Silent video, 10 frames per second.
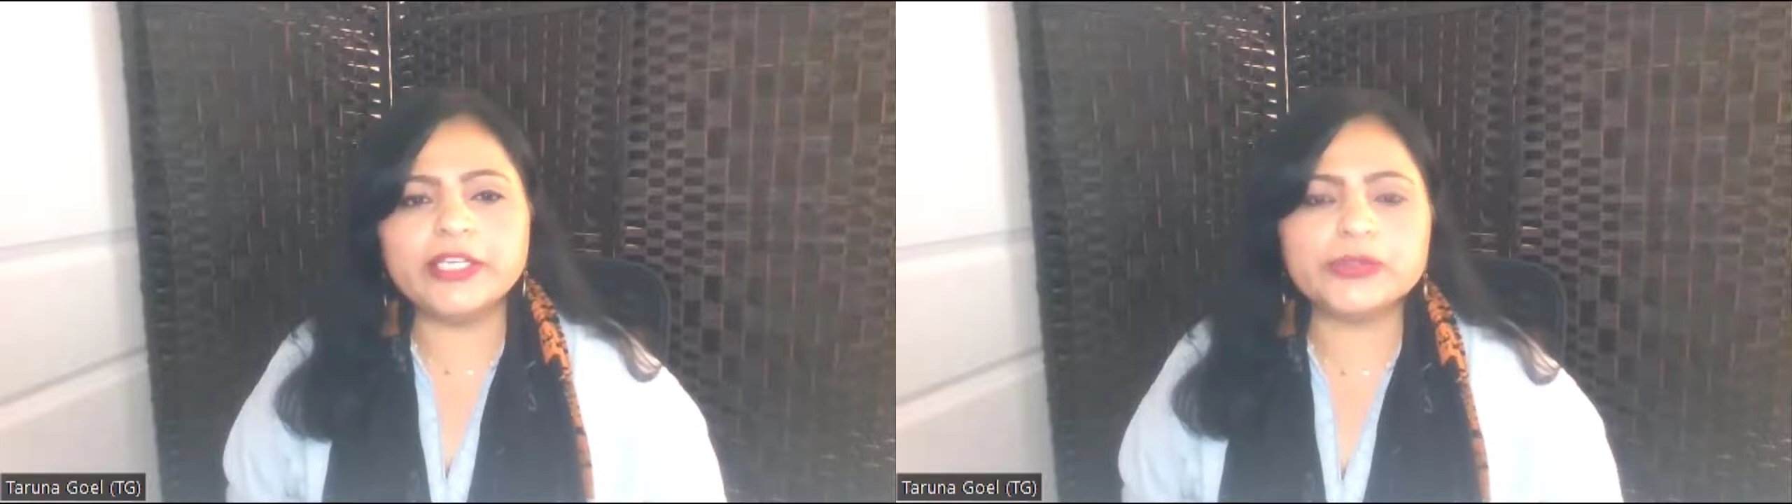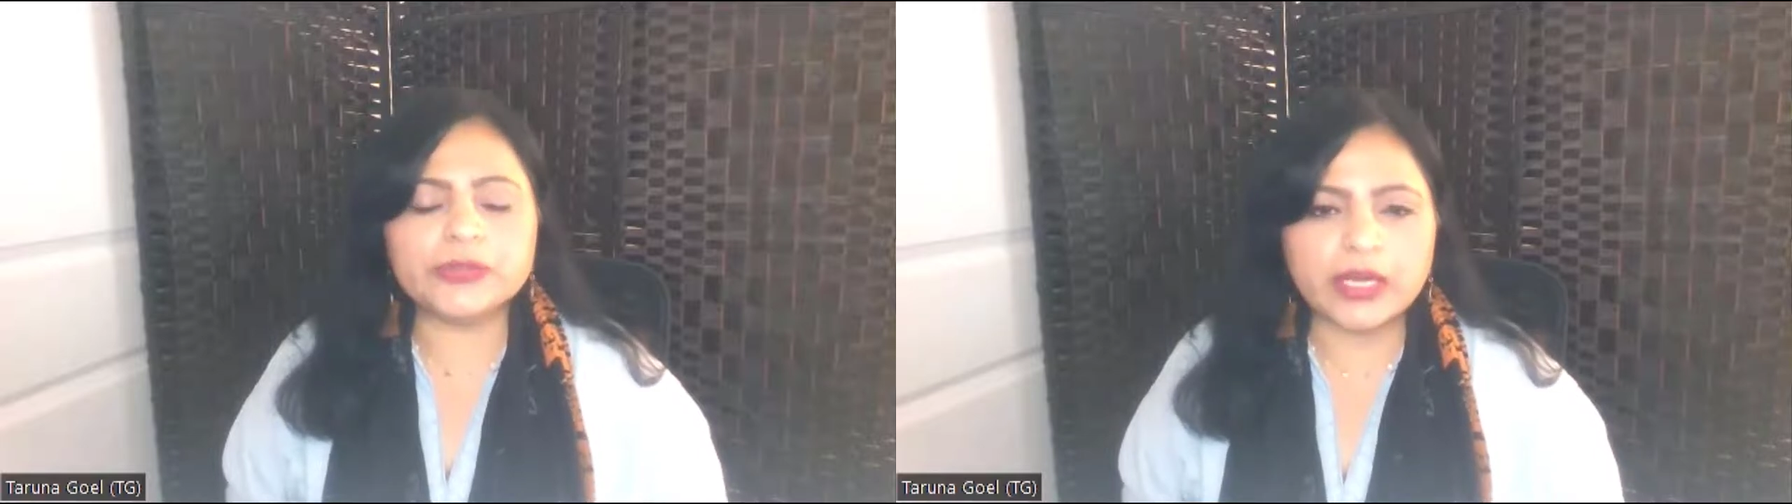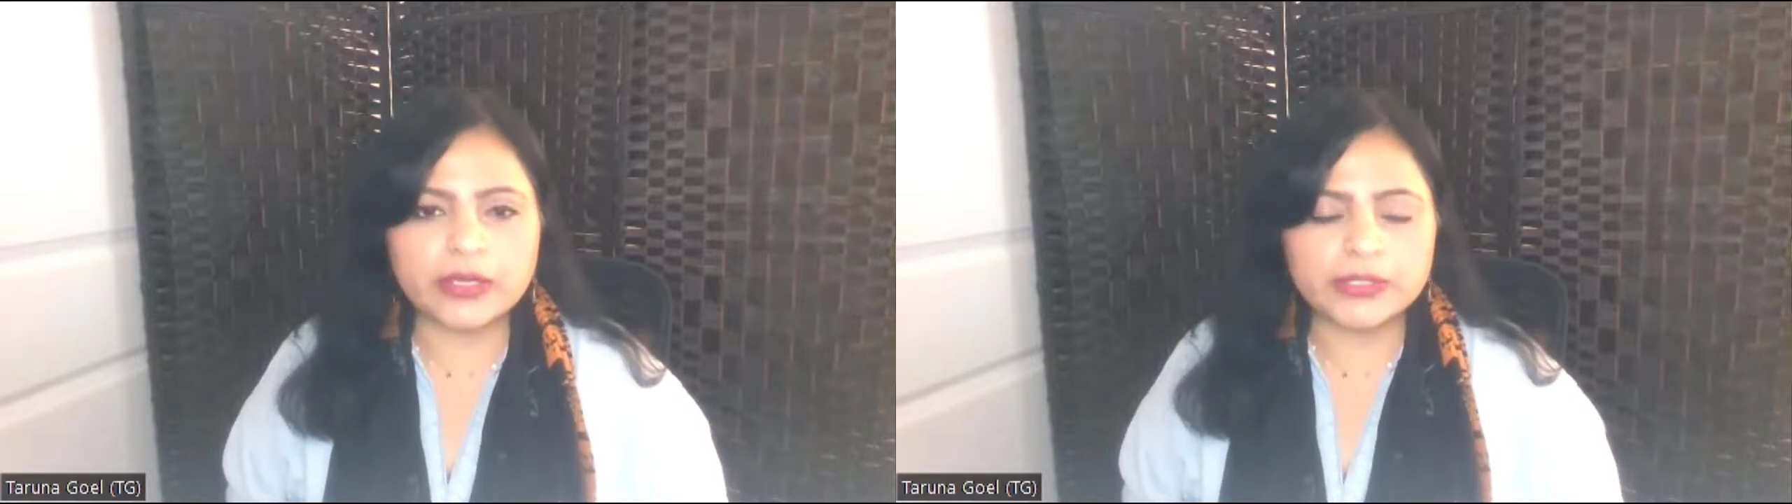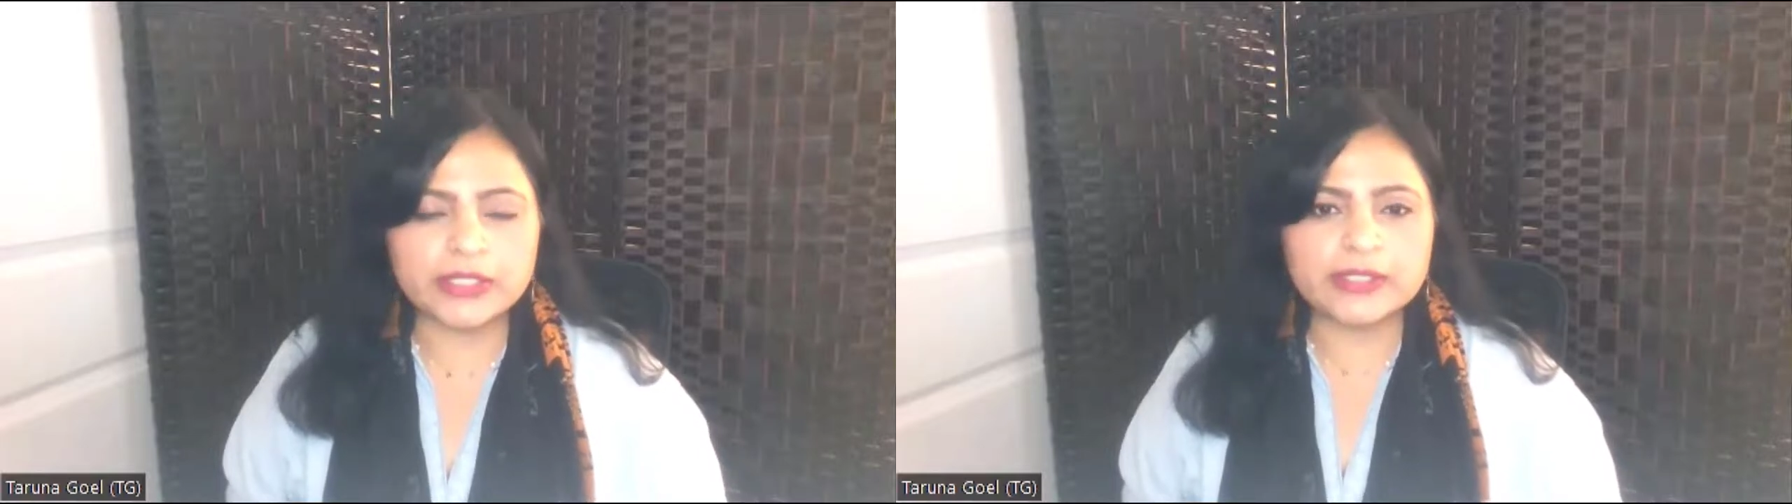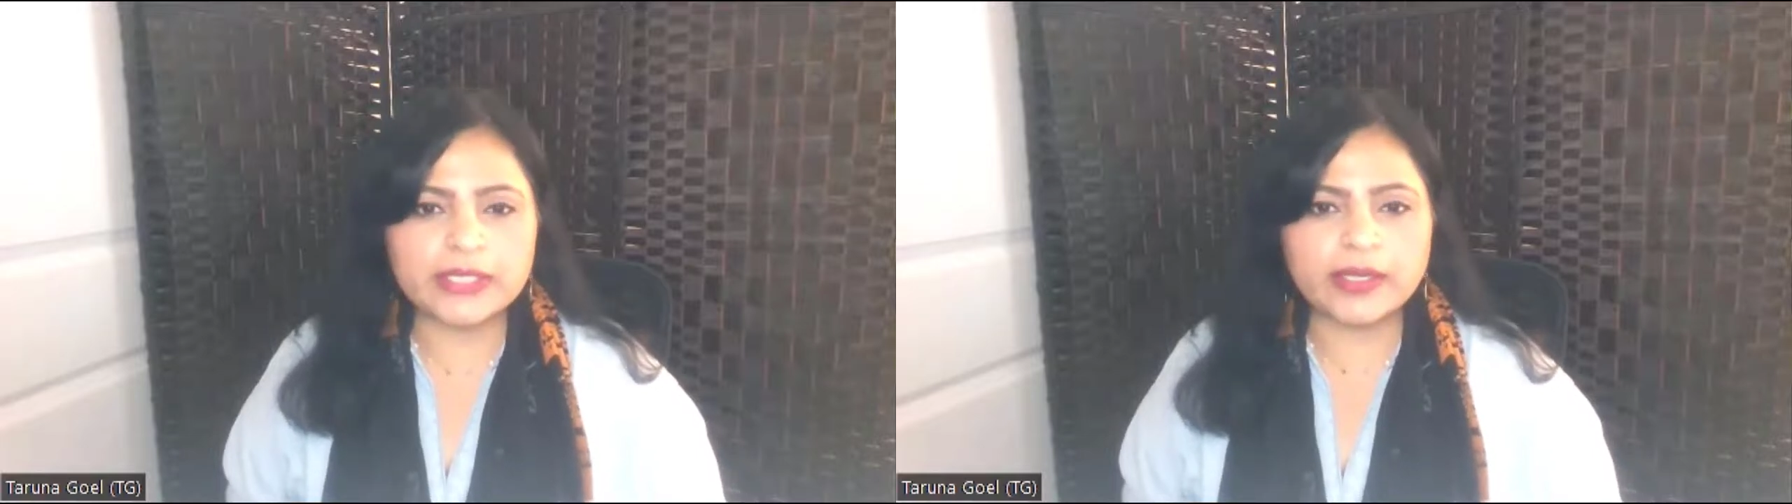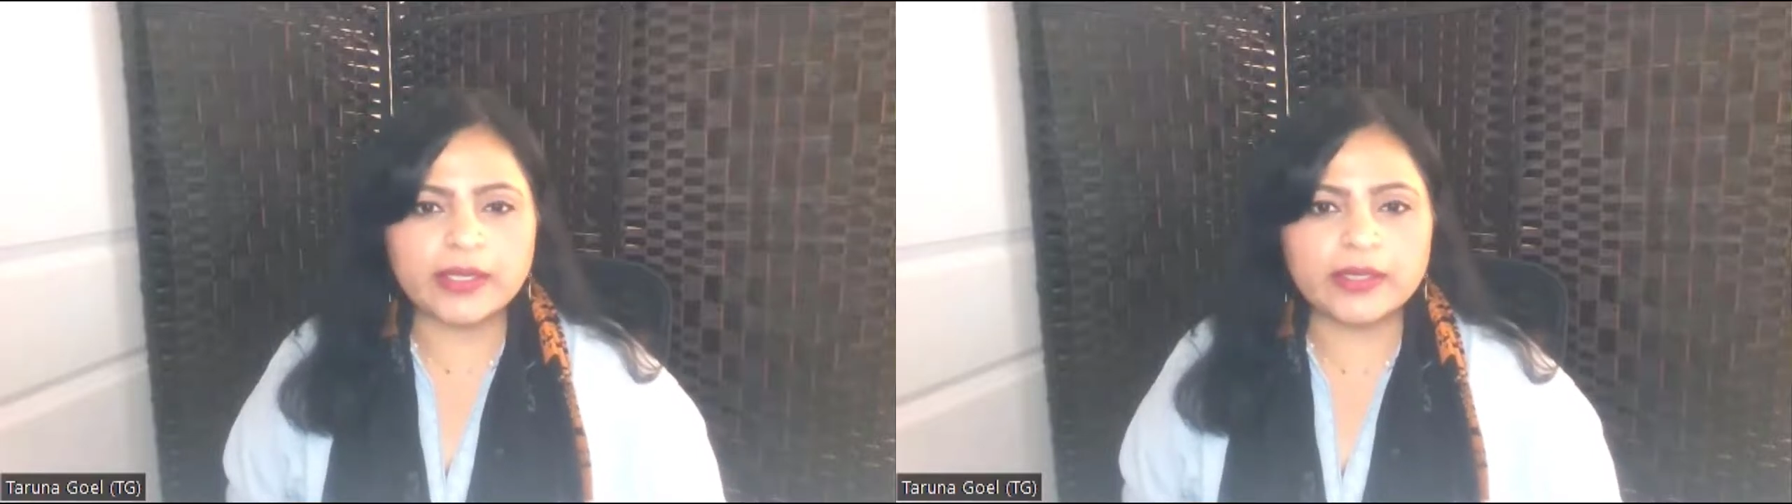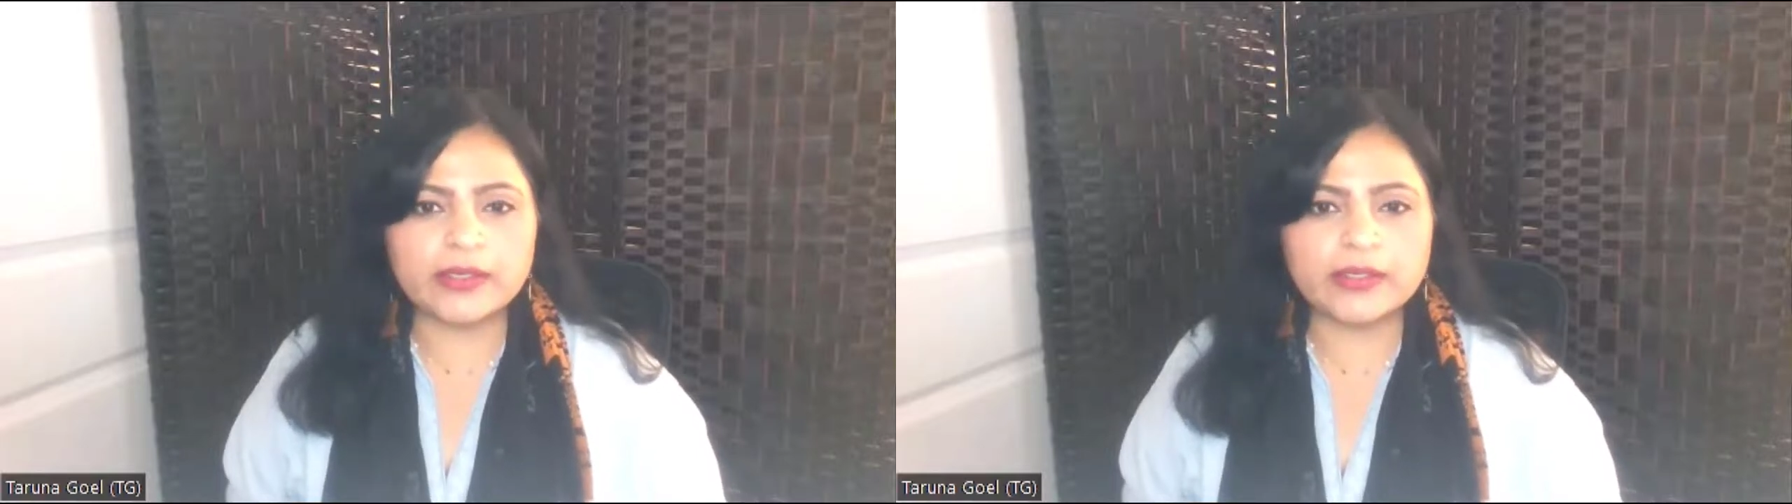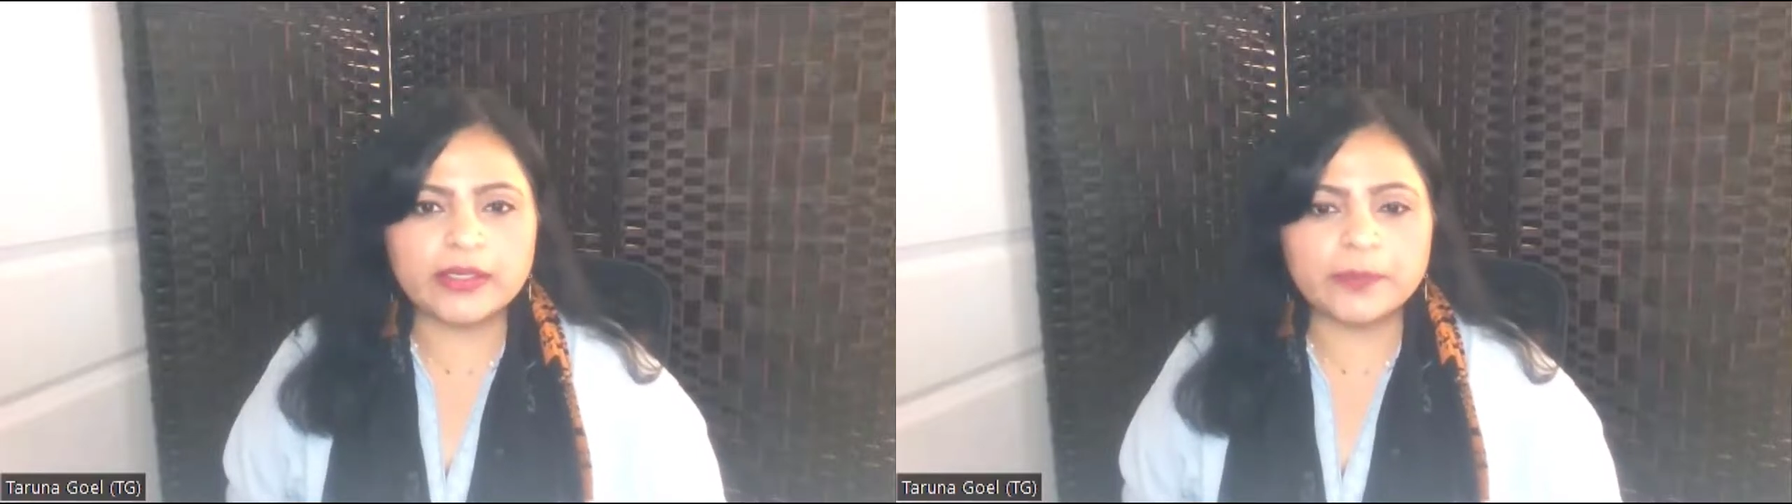two thousands,
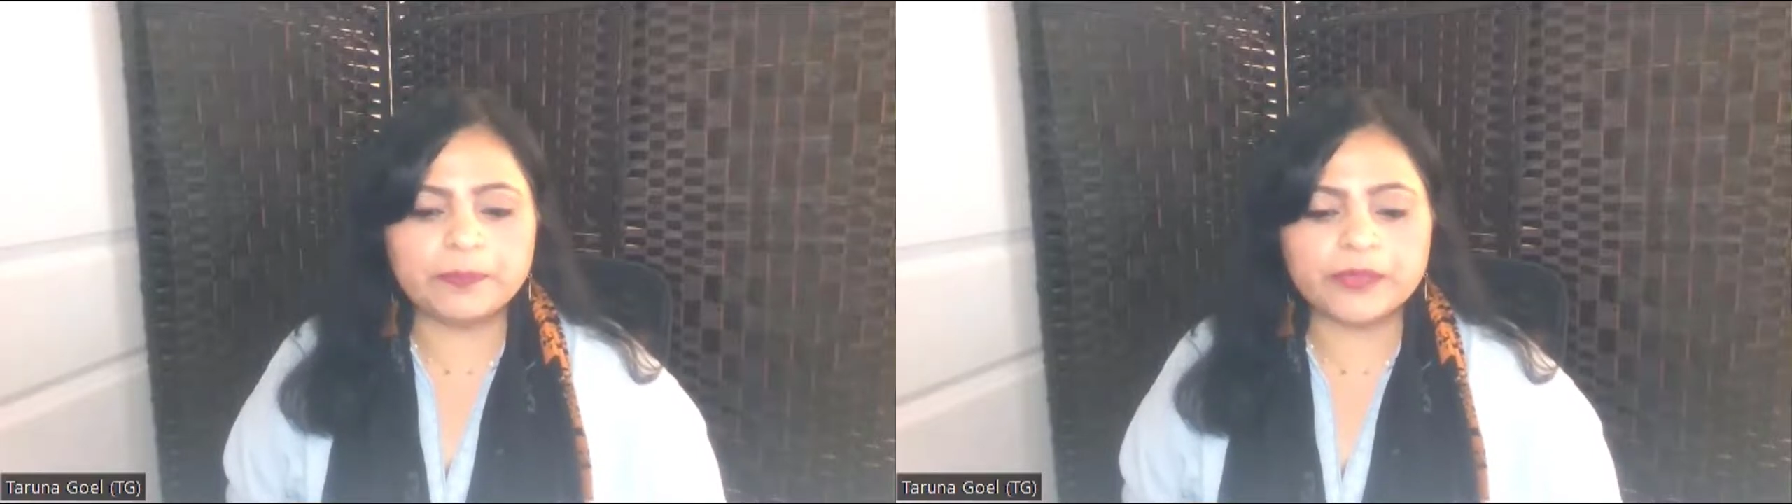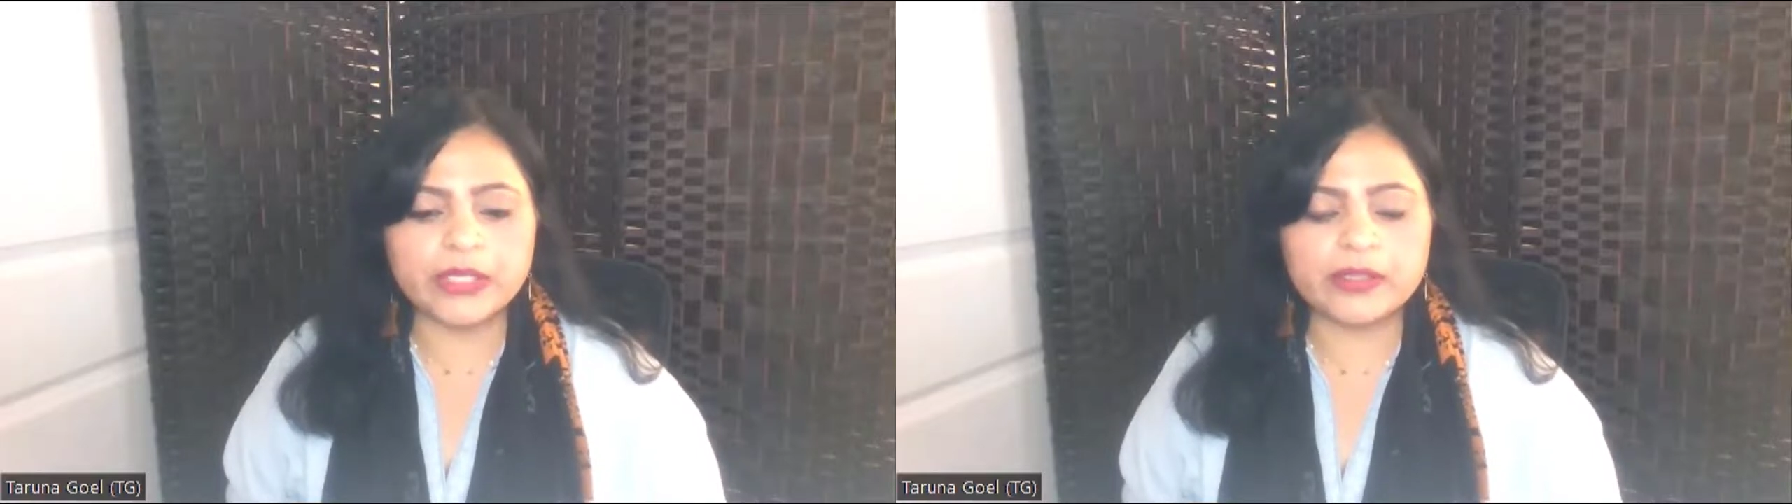and um,